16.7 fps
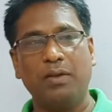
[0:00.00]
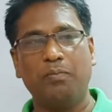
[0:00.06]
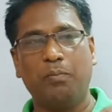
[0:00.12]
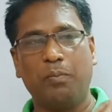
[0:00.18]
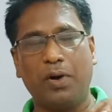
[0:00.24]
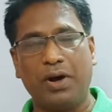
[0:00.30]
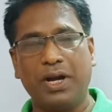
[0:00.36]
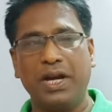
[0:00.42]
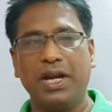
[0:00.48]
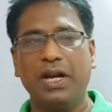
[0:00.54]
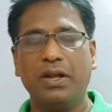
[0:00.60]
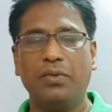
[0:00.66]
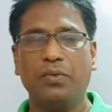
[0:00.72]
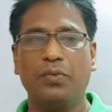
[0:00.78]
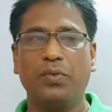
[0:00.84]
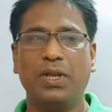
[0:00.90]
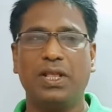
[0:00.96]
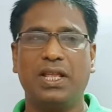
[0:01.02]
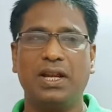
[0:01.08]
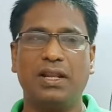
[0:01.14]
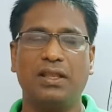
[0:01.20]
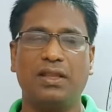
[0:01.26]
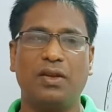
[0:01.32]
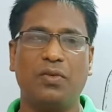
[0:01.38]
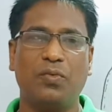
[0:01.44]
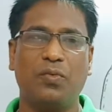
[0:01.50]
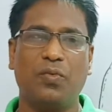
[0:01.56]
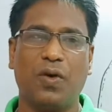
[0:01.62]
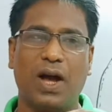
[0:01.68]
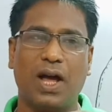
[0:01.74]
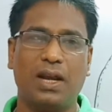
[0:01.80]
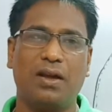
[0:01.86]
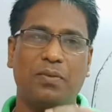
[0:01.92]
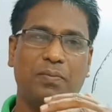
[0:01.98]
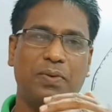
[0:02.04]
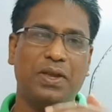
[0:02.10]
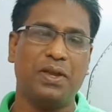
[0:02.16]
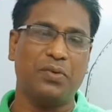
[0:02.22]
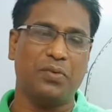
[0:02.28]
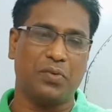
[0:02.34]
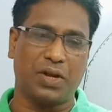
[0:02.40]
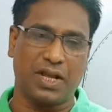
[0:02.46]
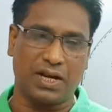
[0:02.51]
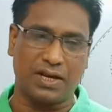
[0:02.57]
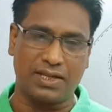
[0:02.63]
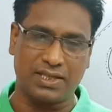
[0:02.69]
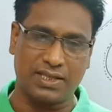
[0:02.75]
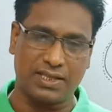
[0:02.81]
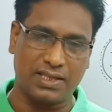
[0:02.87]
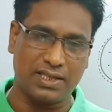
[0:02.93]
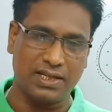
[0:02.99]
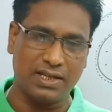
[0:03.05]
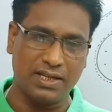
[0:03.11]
buried within the wall of uterus.